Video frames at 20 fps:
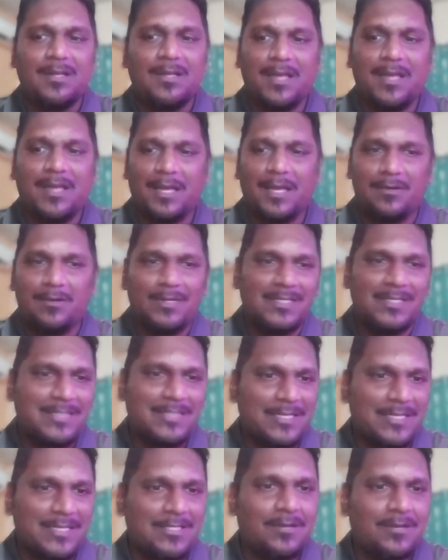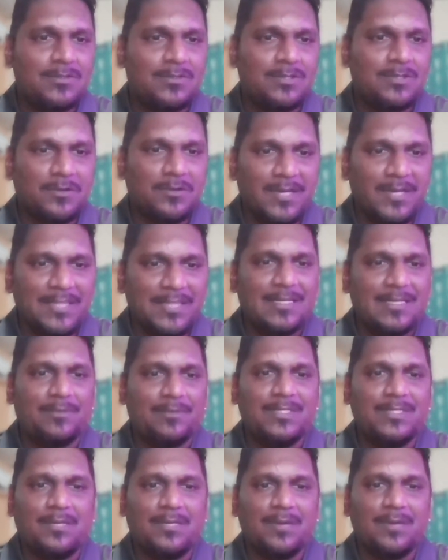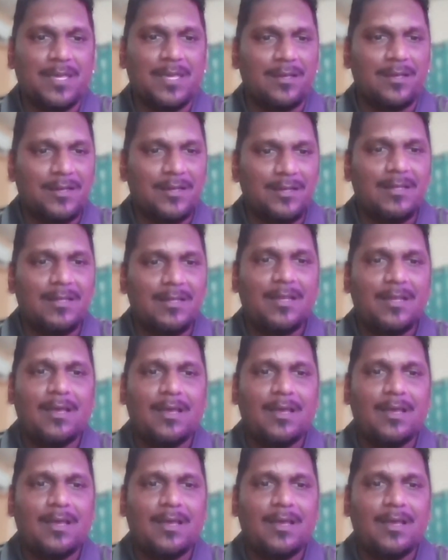and all these things sounds great and we say, okay, good.